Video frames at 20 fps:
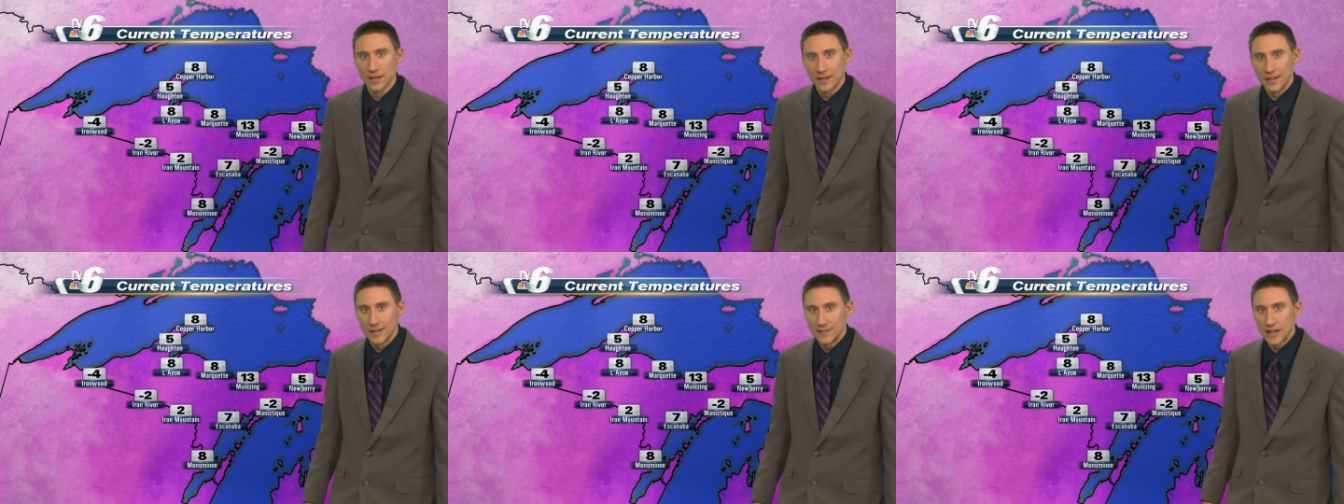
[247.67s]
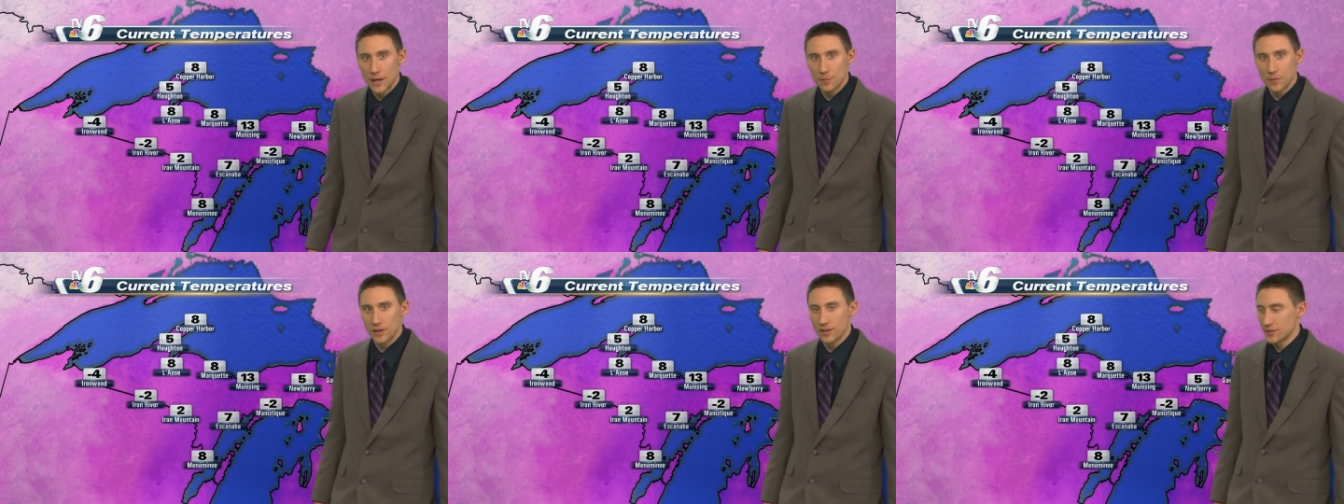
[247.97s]
and
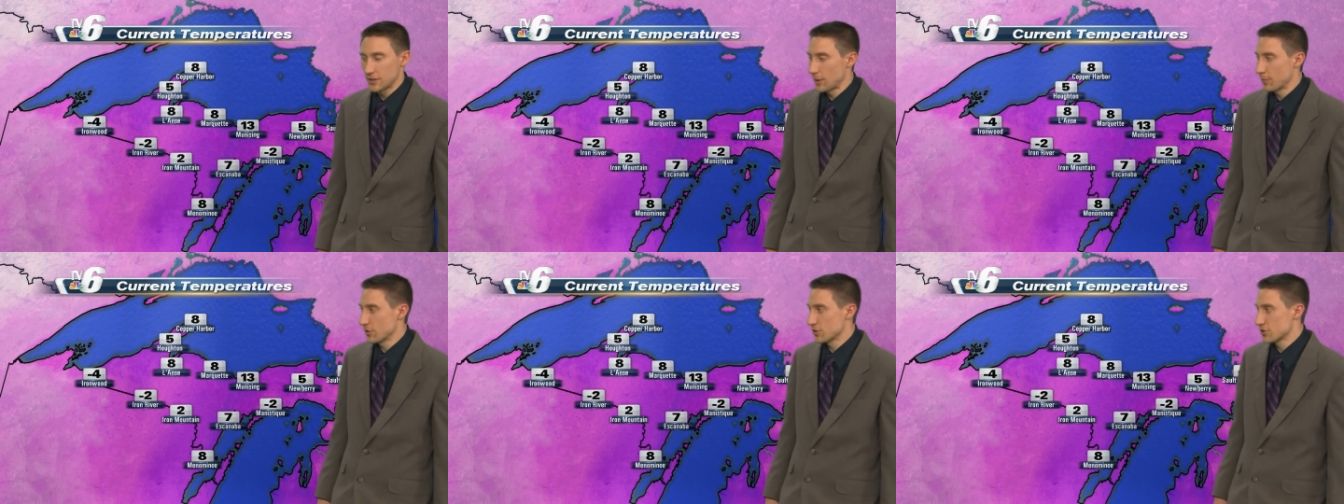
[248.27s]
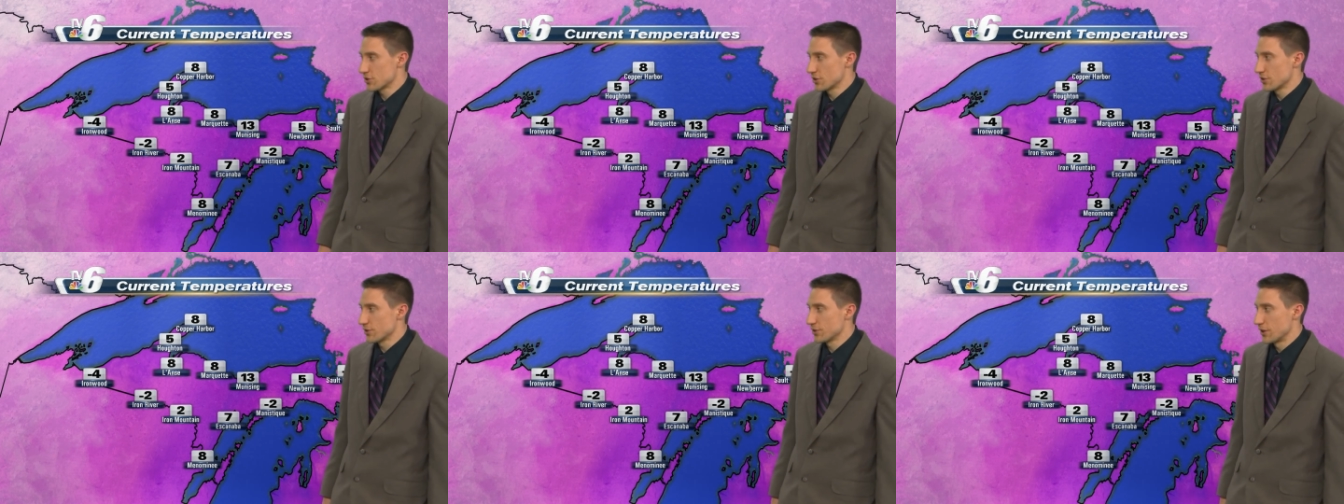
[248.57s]
that means
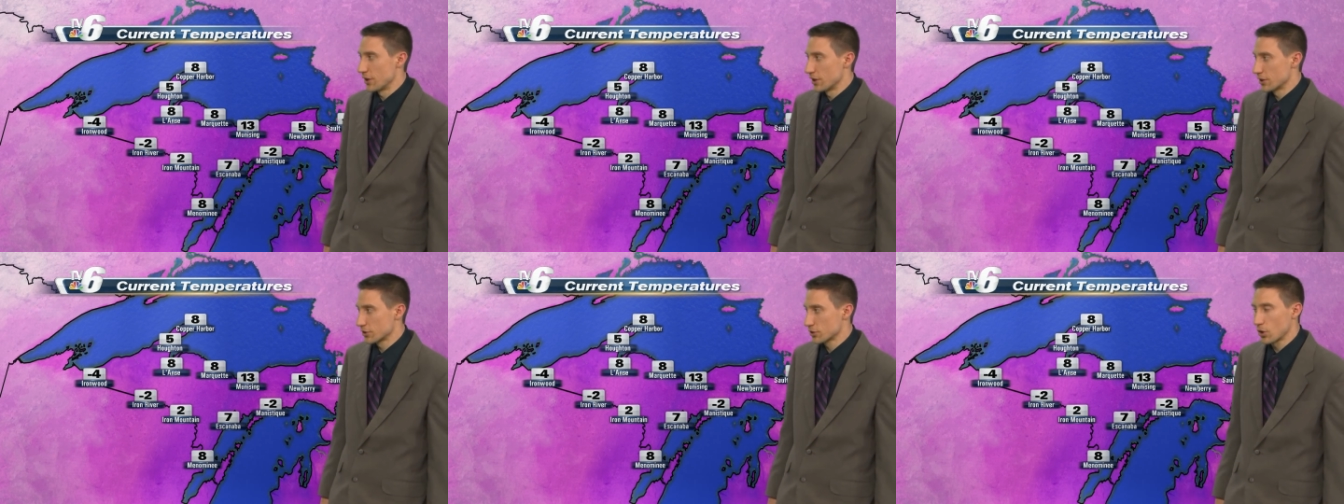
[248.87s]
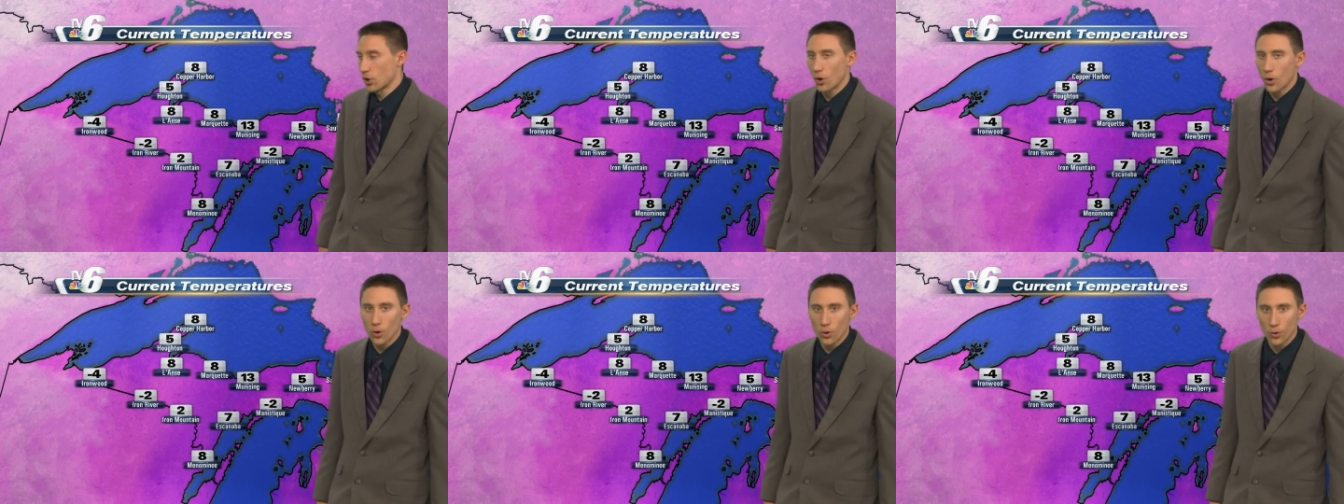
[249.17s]
temperatures are
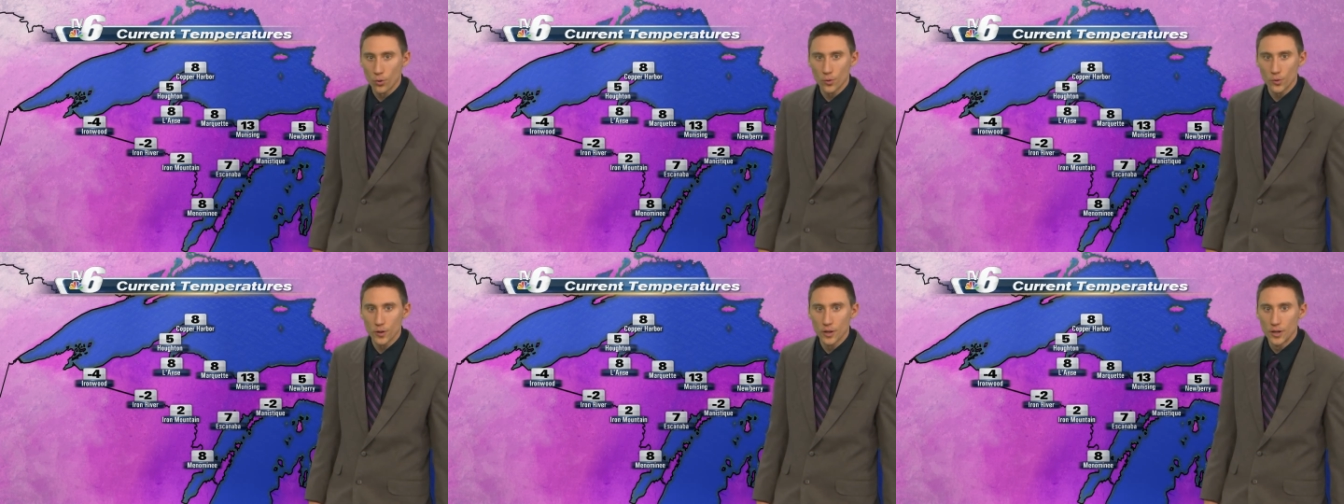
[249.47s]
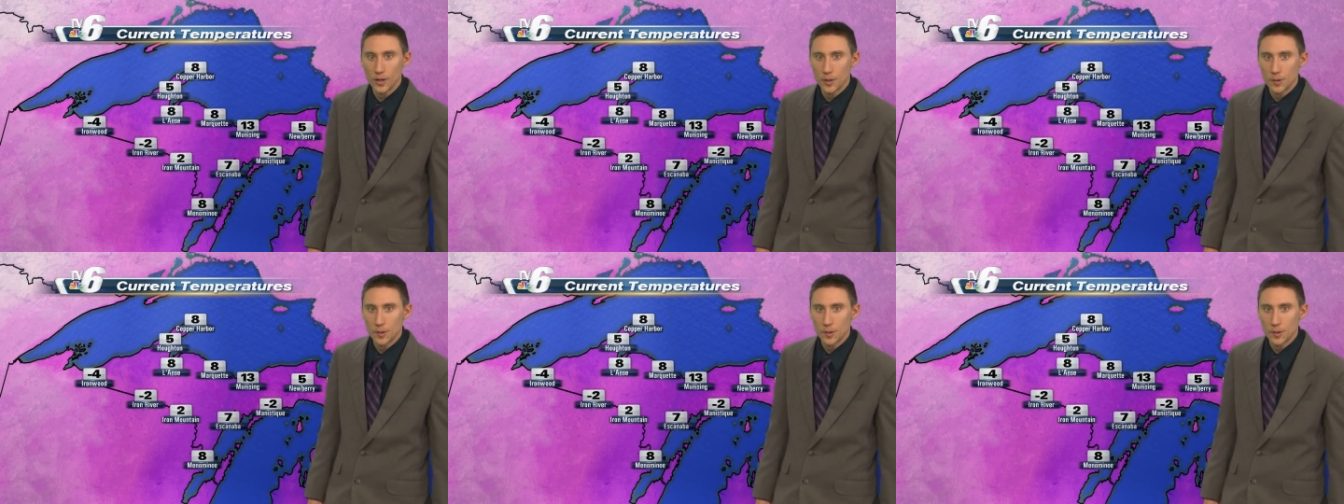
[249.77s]
cold,